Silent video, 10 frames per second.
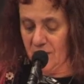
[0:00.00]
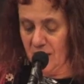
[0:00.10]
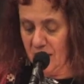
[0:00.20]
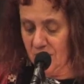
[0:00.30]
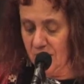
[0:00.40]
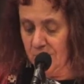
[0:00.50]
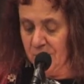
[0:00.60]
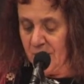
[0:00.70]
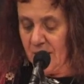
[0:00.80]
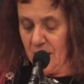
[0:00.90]

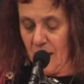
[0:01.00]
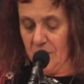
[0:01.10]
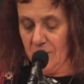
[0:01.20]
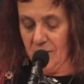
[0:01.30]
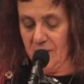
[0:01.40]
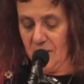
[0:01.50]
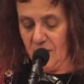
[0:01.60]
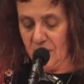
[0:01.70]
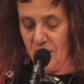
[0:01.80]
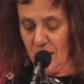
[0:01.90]
cities in
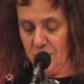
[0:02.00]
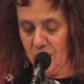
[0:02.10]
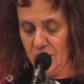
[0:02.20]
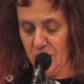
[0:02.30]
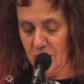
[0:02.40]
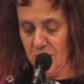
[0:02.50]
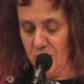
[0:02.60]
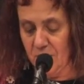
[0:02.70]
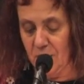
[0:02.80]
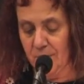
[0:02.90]
156 countries and
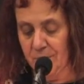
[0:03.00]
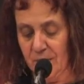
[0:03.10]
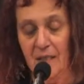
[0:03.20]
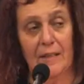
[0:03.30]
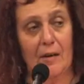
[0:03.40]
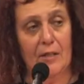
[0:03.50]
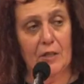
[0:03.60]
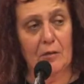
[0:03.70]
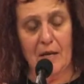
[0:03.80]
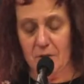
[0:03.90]
regions. There are
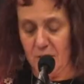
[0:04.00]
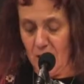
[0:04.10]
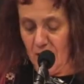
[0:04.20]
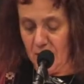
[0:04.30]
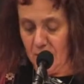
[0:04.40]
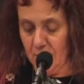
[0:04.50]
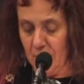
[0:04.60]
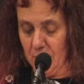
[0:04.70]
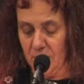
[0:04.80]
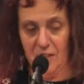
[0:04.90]
209
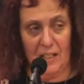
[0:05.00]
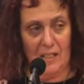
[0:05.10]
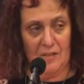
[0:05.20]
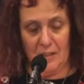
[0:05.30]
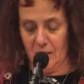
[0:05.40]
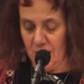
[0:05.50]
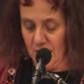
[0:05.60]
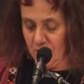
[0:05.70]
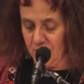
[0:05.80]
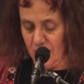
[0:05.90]
member cities in the
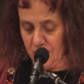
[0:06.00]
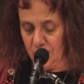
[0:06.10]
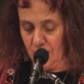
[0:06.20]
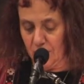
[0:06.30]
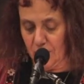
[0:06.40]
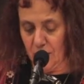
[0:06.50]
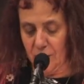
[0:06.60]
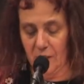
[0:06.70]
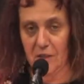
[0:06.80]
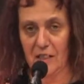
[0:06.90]
United States, including
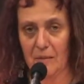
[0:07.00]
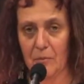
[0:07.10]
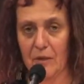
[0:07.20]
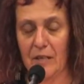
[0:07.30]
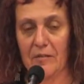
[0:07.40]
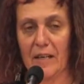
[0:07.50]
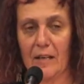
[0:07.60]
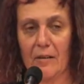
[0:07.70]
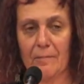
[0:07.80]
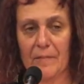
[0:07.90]
13 in Puerto
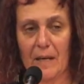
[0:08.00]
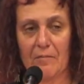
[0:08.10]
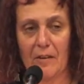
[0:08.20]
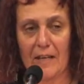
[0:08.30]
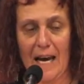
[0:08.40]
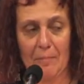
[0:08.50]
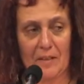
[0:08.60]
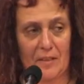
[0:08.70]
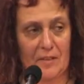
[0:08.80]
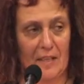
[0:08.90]
Rico. I'm very
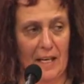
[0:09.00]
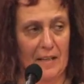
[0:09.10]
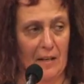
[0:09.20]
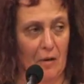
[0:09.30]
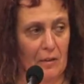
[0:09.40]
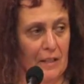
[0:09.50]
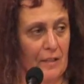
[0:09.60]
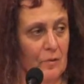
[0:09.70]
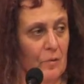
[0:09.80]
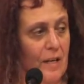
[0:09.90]
happy to say that
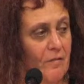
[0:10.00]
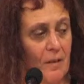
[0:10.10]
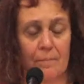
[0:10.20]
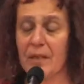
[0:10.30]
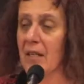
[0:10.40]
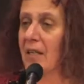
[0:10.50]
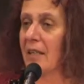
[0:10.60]
Oakland is one of them.